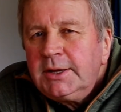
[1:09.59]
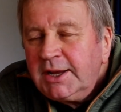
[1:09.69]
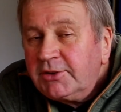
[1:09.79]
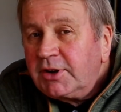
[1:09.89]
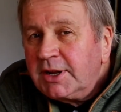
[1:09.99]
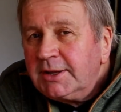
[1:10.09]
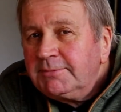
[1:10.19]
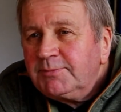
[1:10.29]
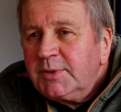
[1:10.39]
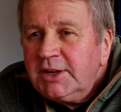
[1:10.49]
Actually,
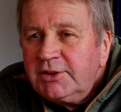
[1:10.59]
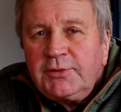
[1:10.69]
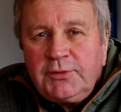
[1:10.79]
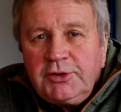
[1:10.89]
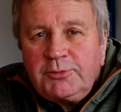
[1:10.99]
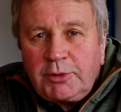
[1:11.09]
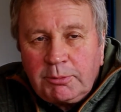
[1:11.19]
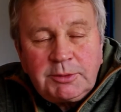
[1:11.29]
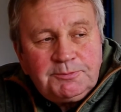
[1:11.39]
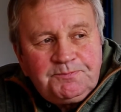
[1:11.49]
here's the first
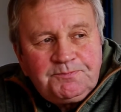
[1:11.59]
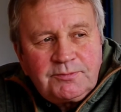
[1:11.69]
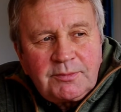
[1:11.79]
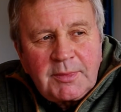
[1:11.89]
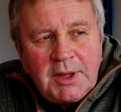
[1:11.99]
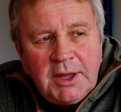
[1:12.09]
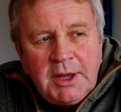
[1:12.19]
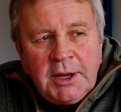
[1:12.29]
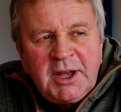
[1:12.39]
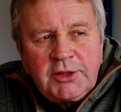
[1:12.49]
problem.
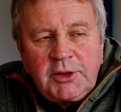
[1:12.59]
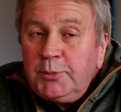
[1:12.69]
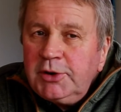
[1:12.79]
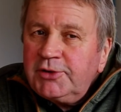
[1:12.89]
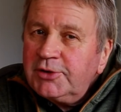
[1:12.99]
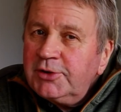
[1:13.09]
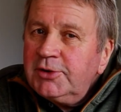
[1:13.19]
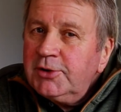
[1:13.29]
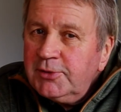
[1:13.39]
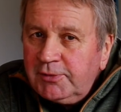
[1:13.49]
The
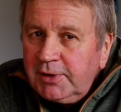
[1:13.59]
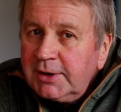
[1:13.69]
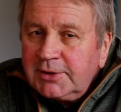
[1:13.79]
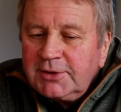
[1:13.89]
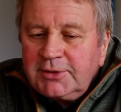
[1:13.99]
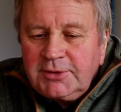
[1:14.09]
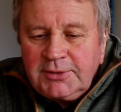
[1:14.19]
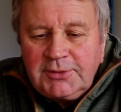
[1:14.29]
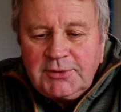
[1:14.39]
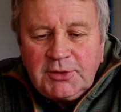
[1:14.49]
person who found it
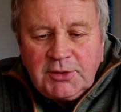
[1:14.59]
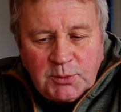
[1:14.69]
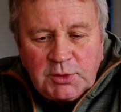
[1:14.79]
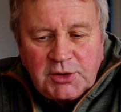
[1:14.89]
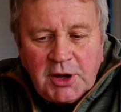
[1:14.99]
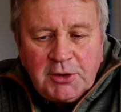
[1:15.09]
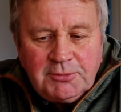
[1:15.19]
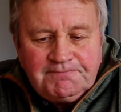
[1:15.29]
would know.